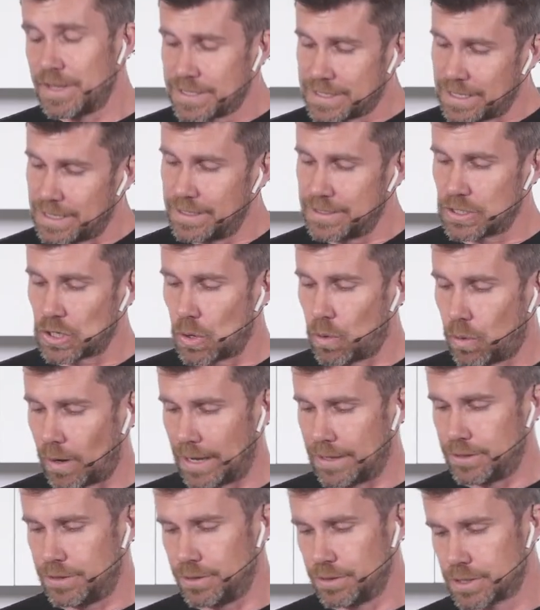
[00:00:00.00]
this is
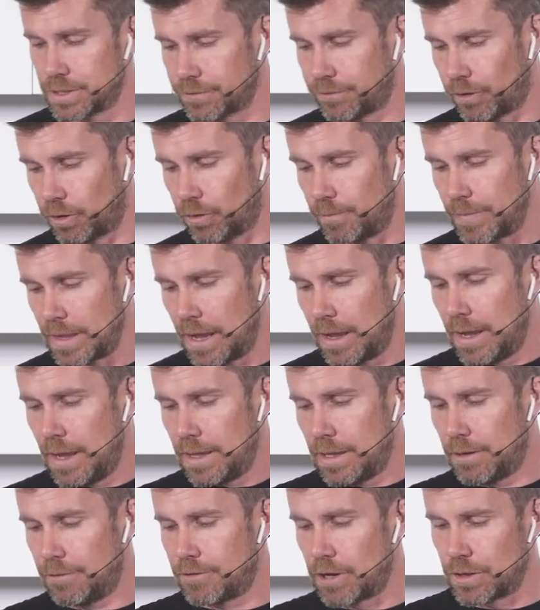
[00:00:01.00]
quite useful.
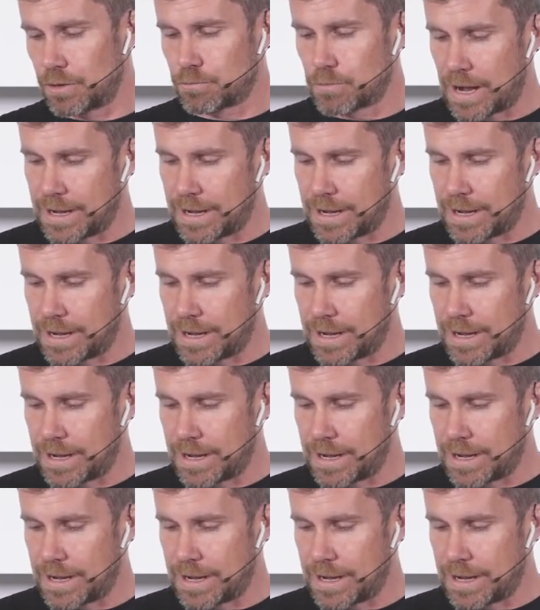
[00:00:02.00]
Now we've got the